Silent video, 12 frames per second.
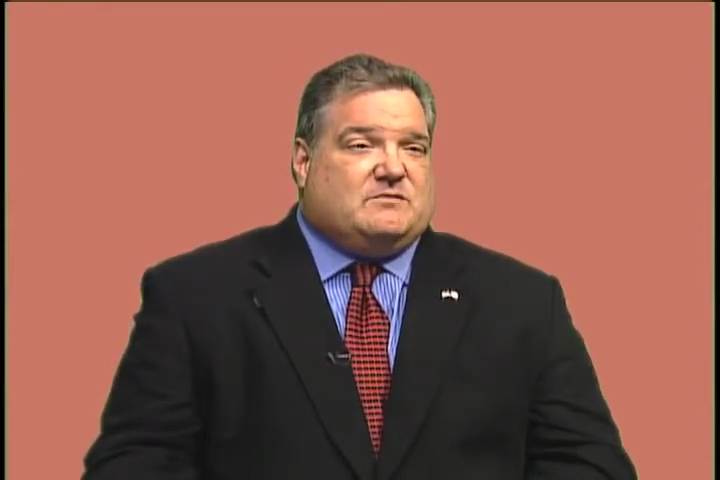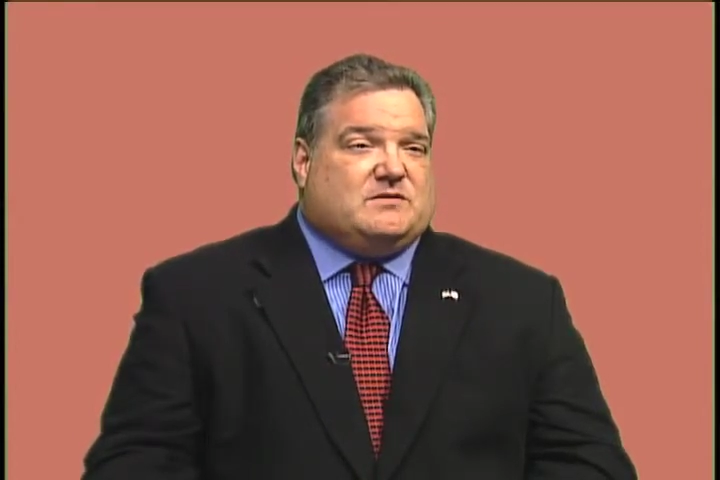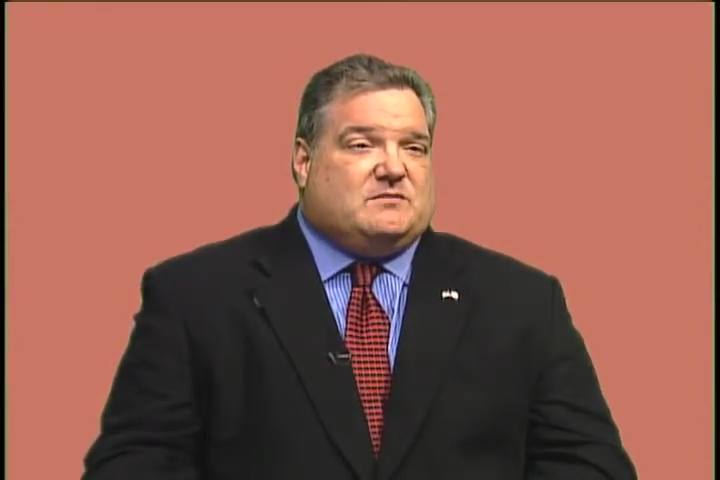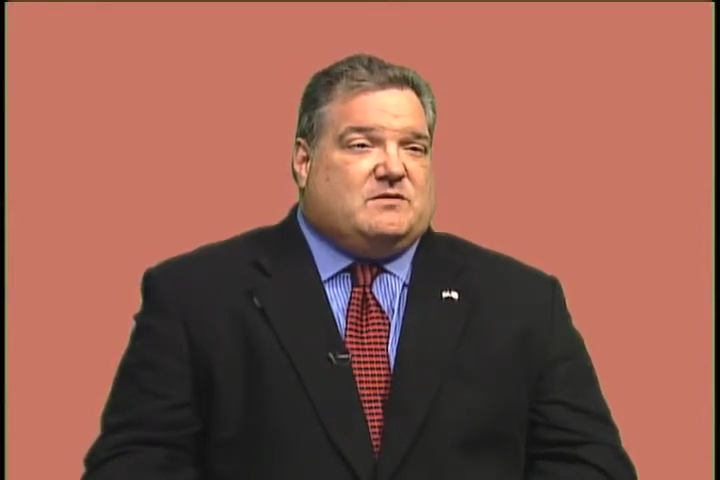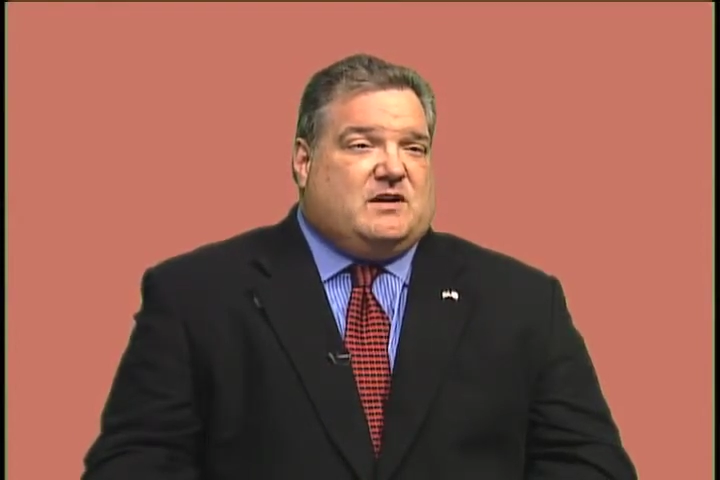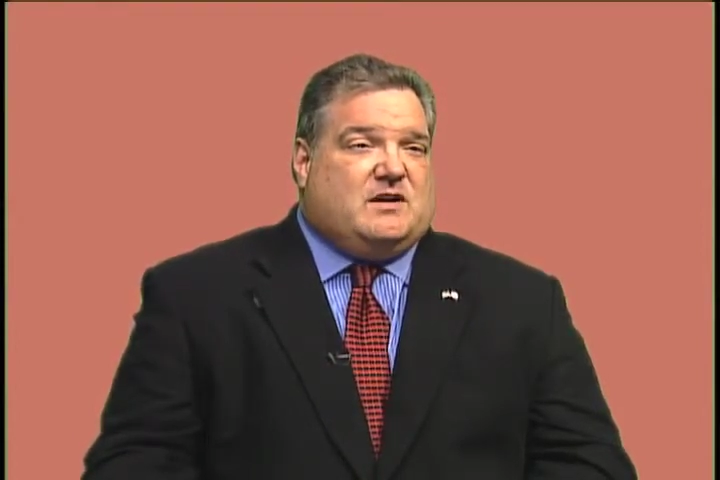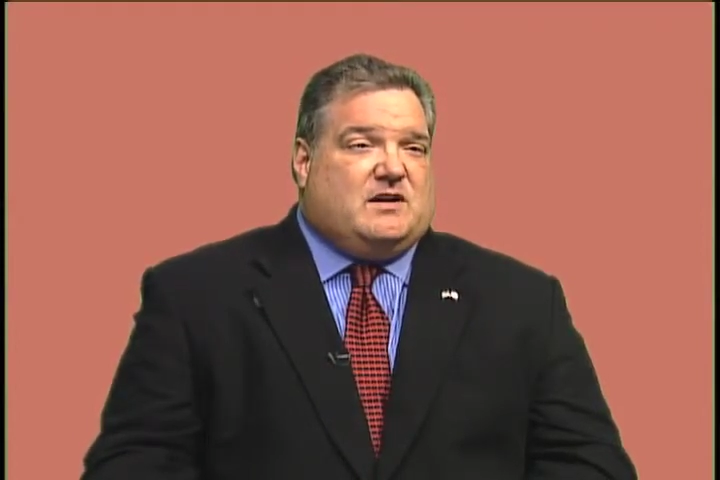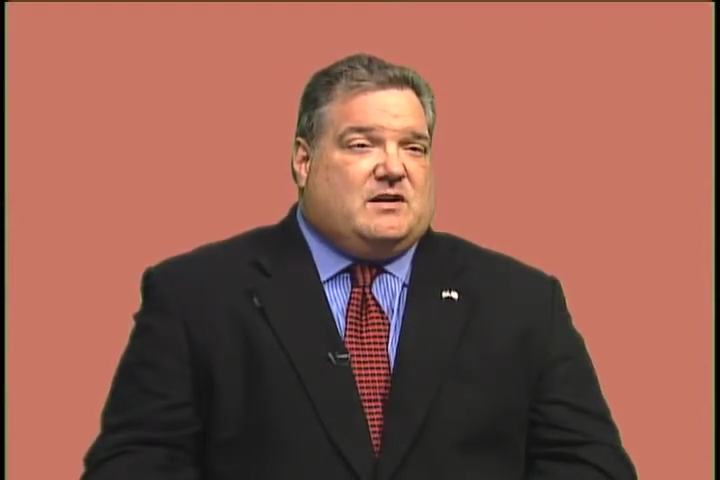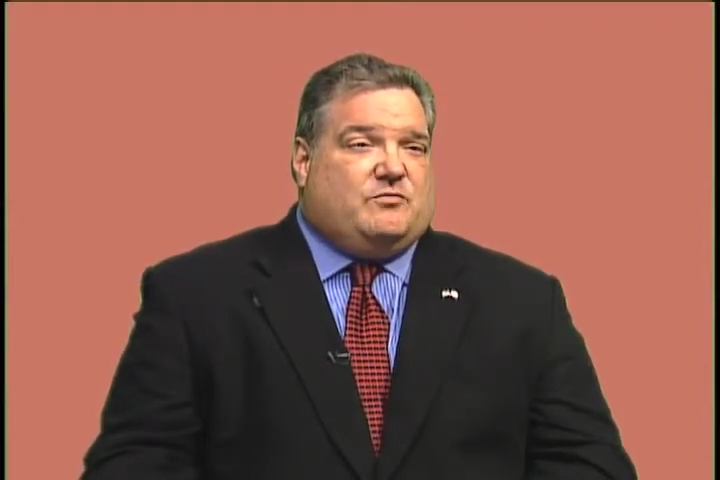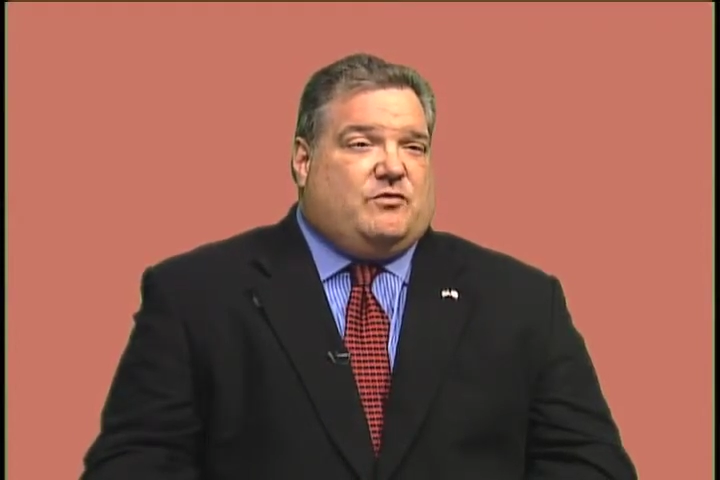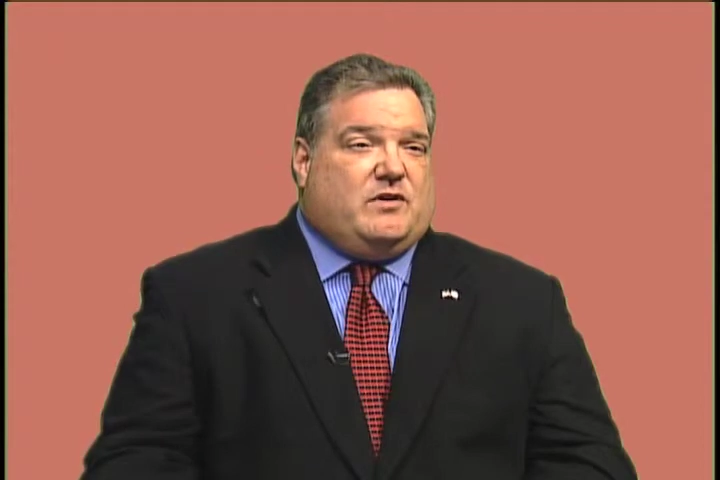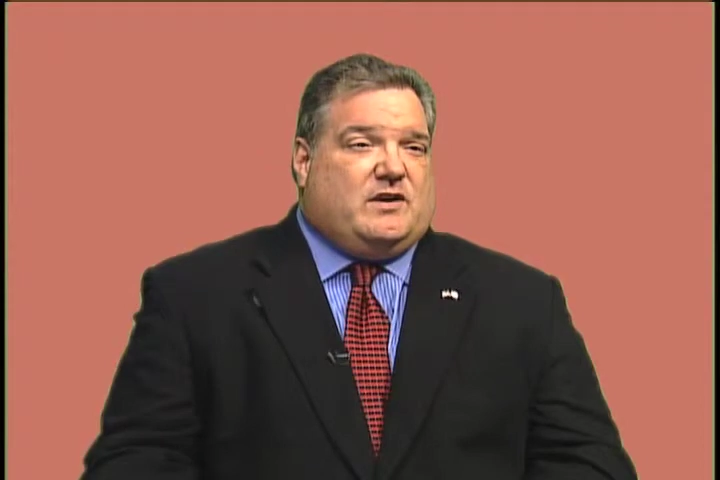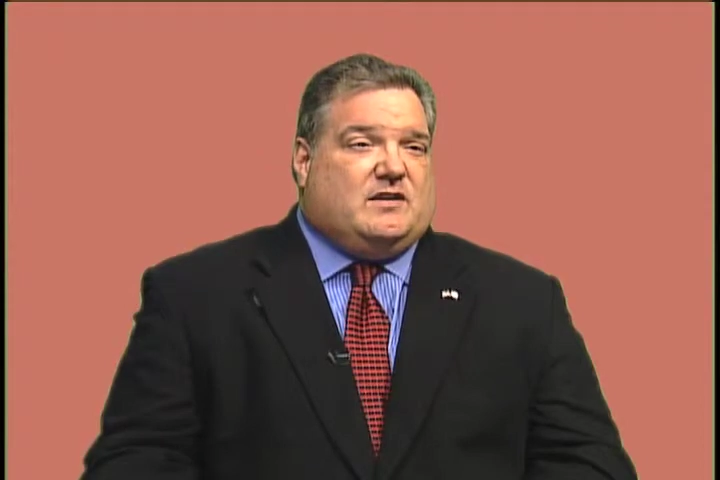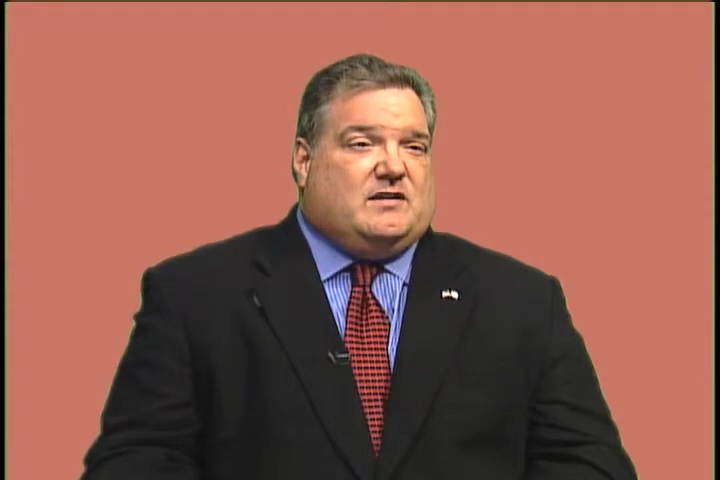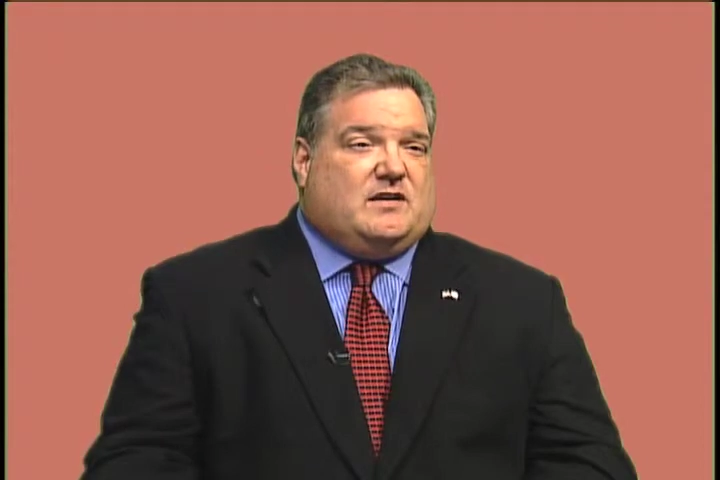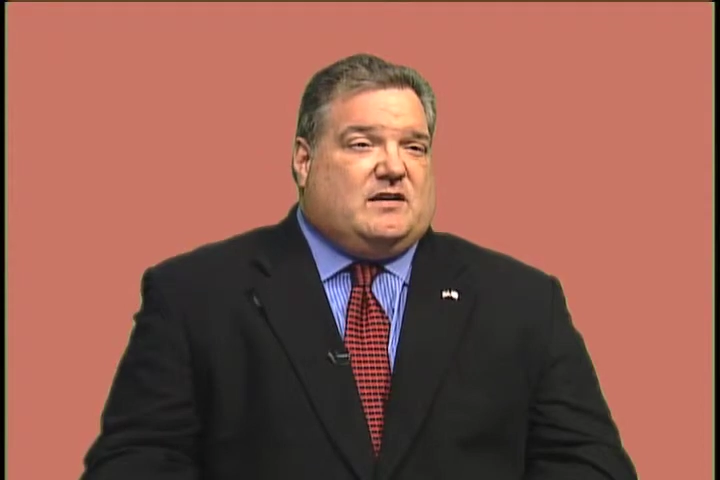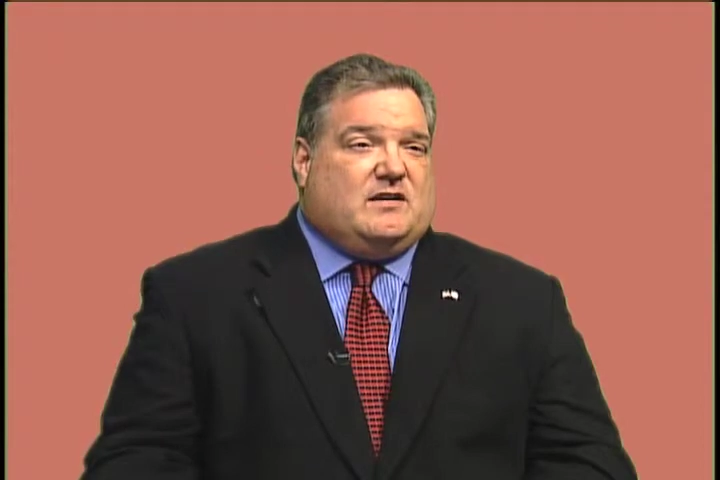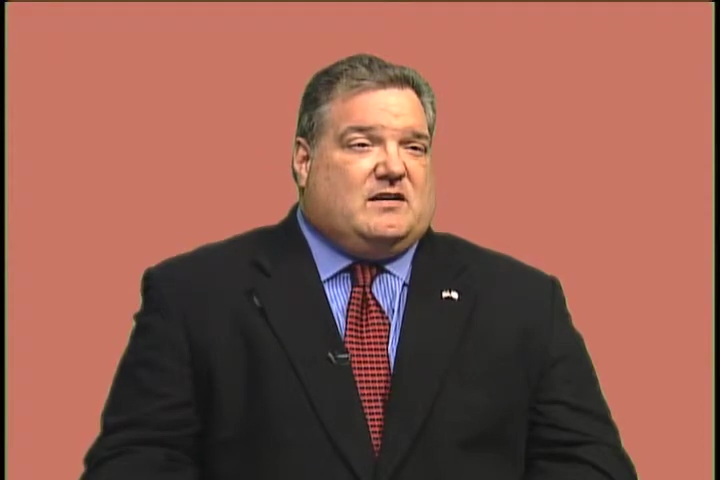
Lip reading: I was appointed